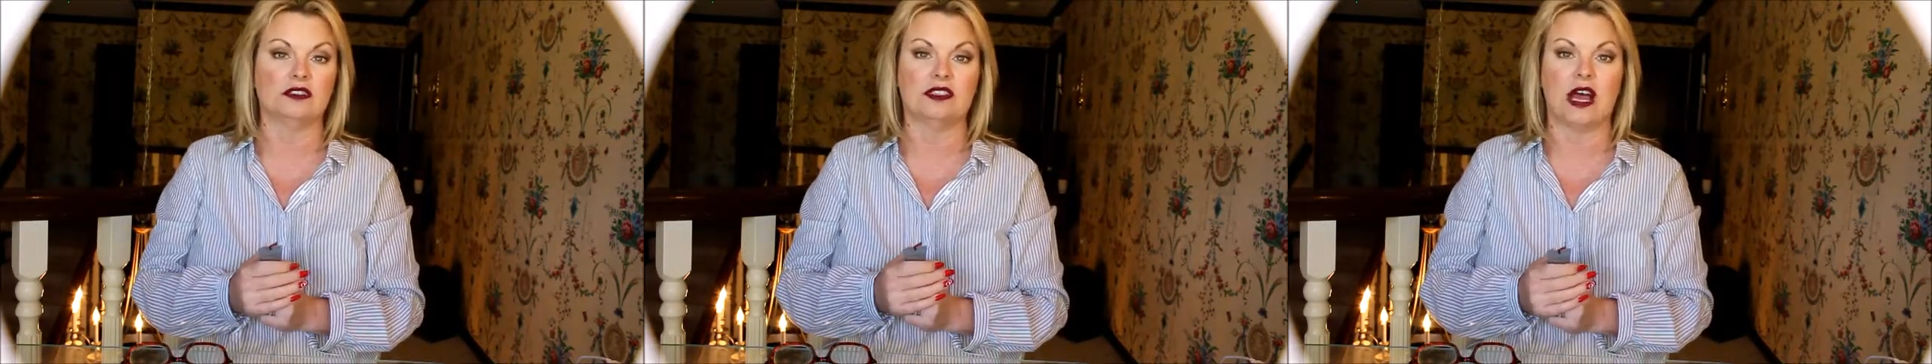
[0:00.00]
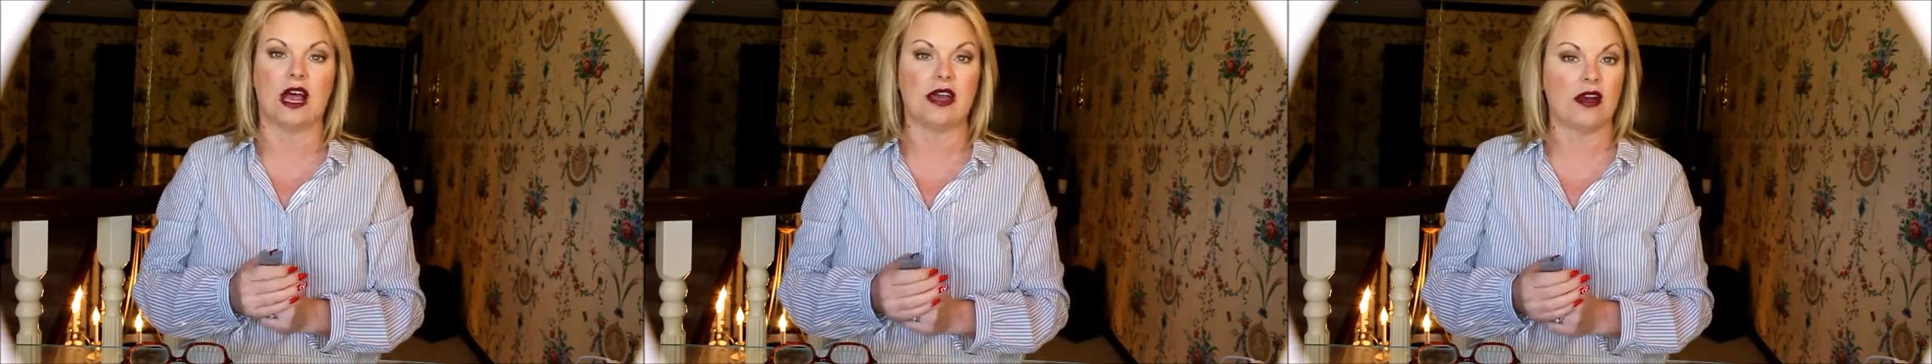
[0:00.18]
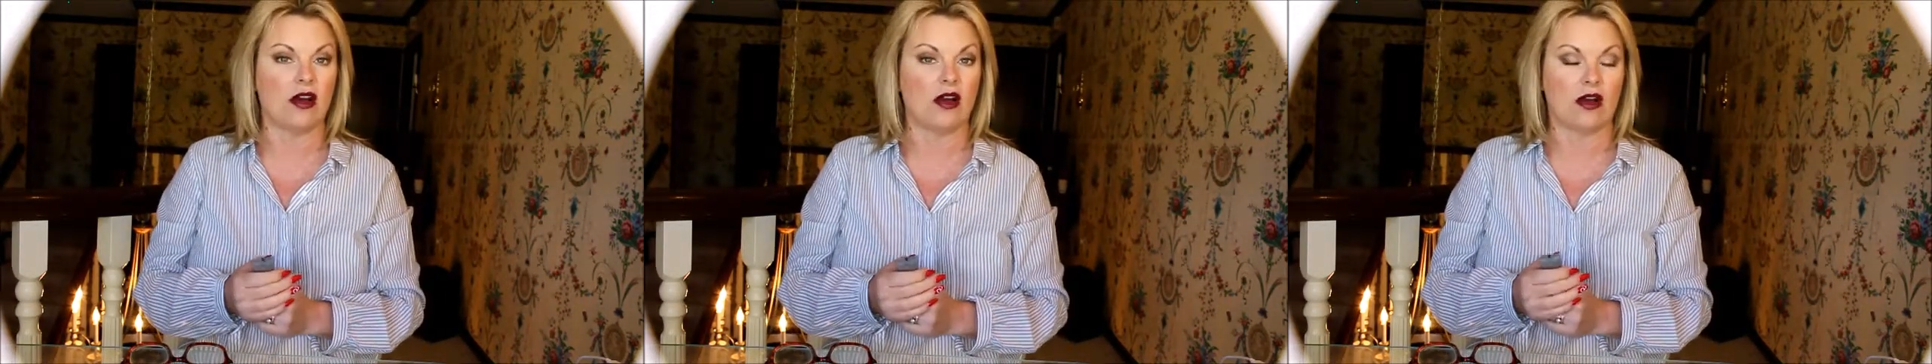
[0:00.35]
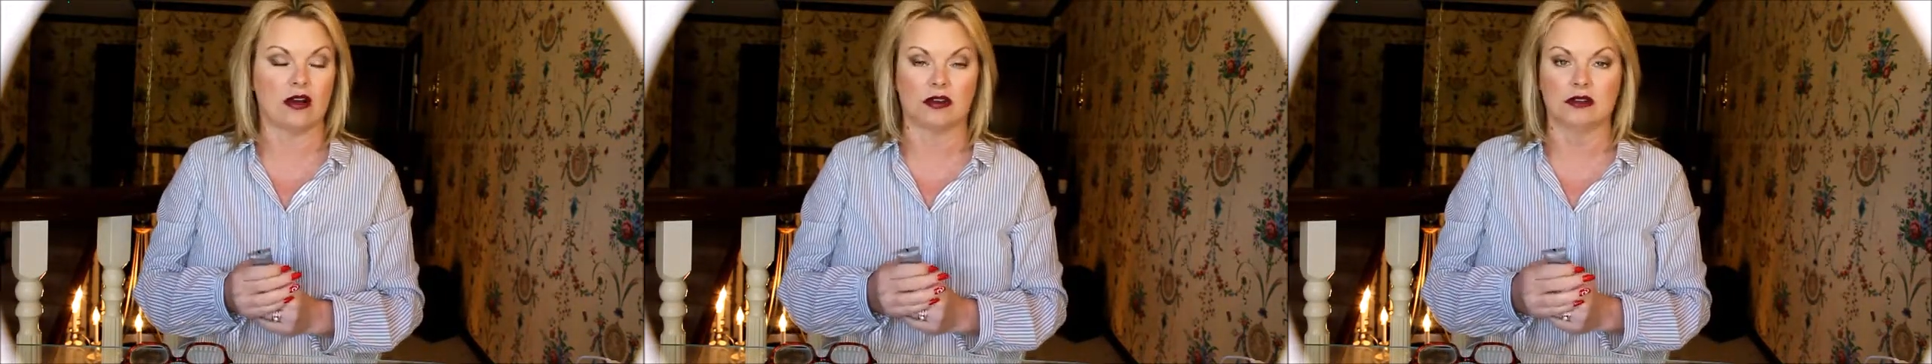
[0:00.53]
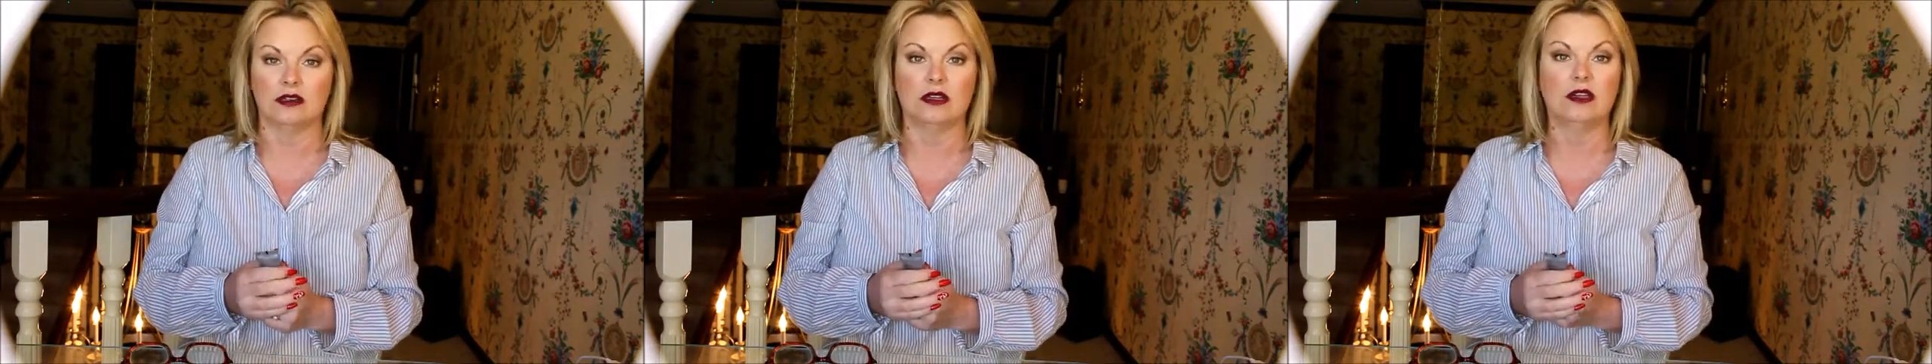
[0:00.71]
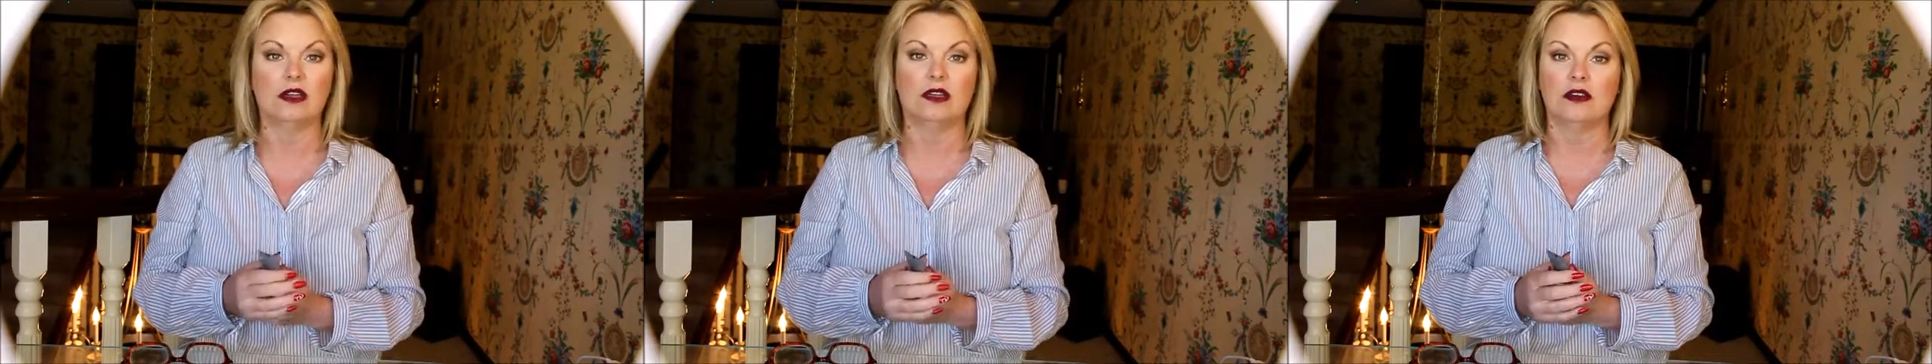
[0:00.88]
diehard
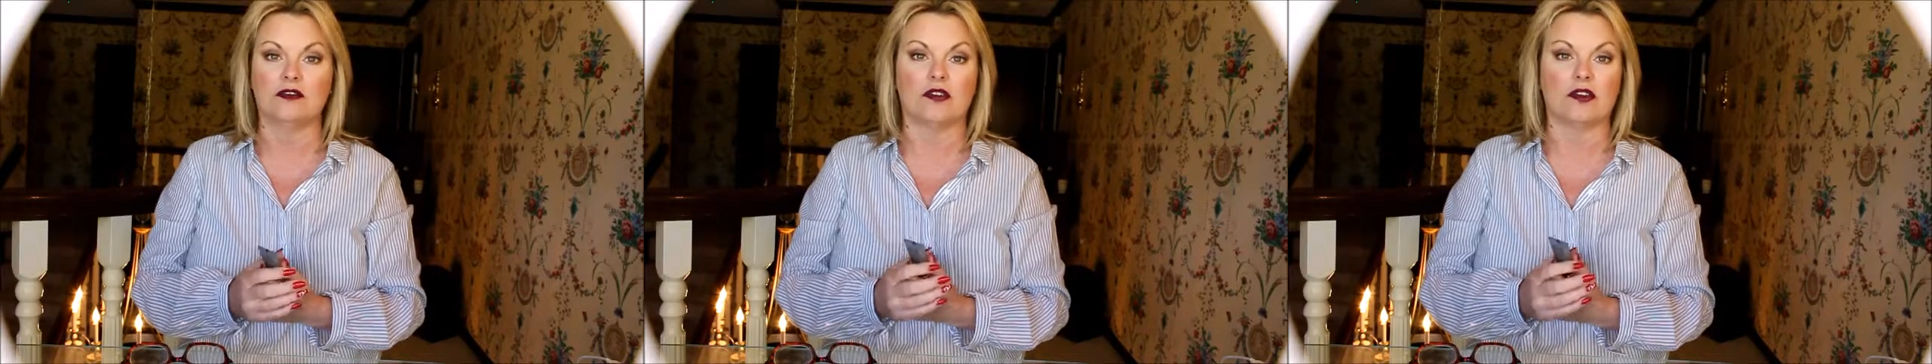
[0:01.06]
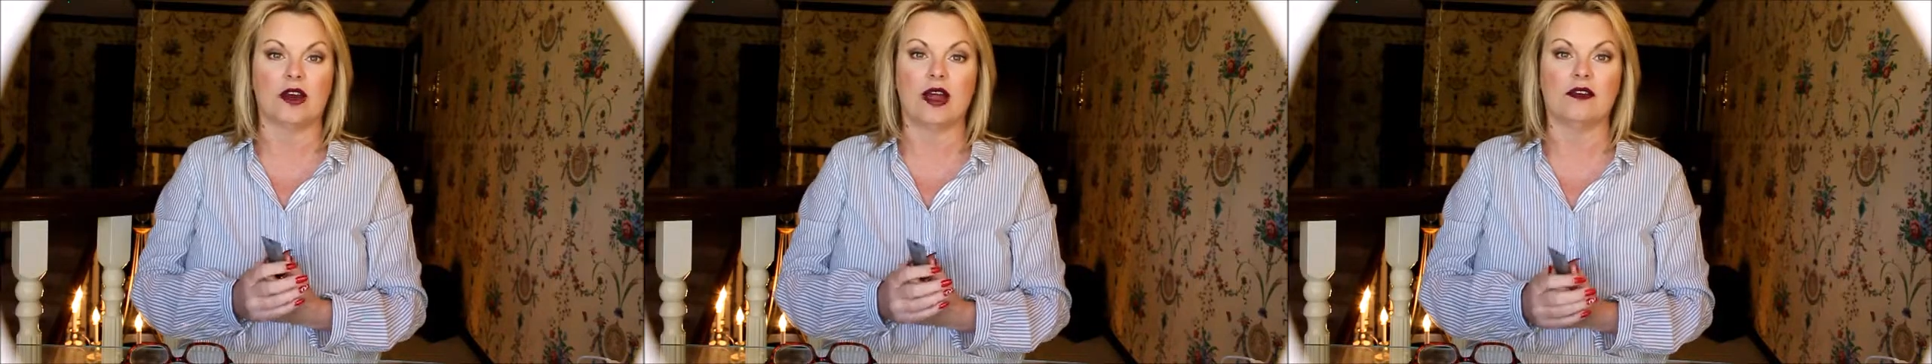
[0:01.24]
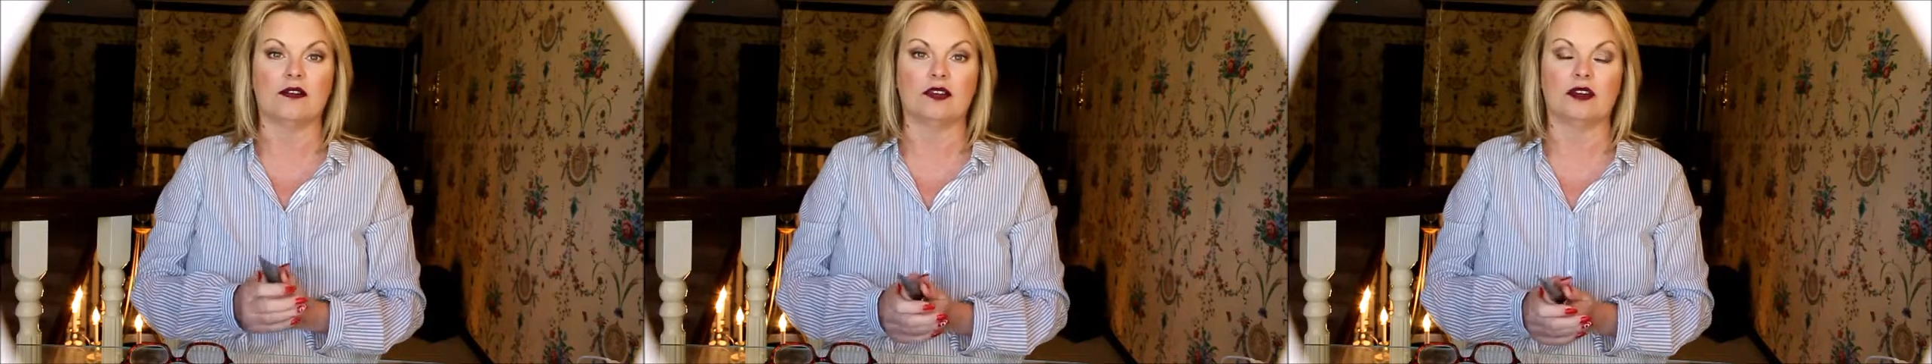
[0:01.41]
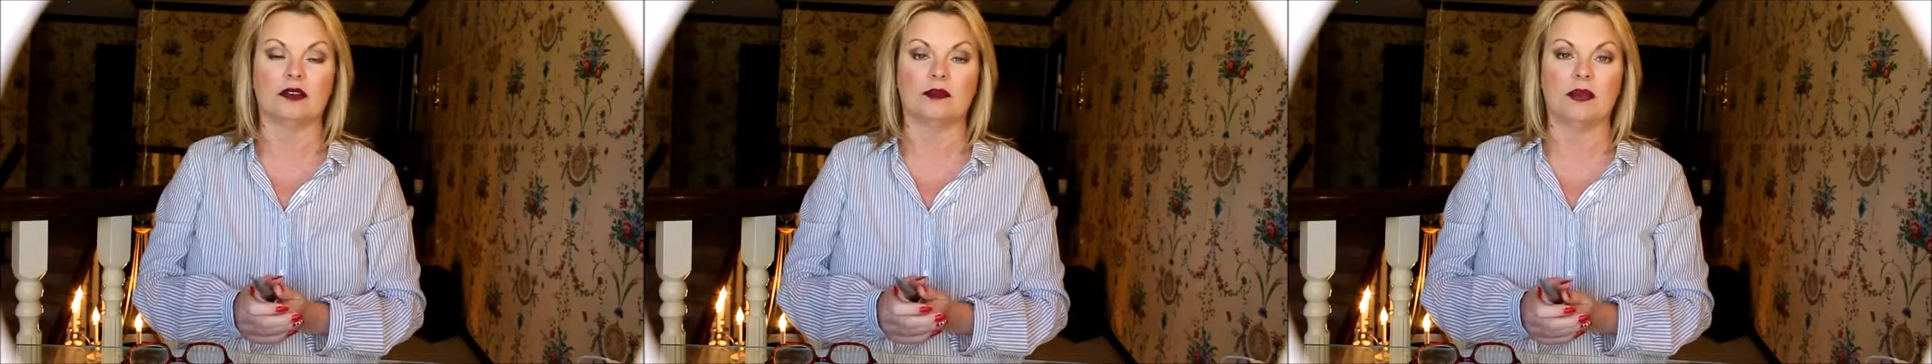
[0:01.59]
forever,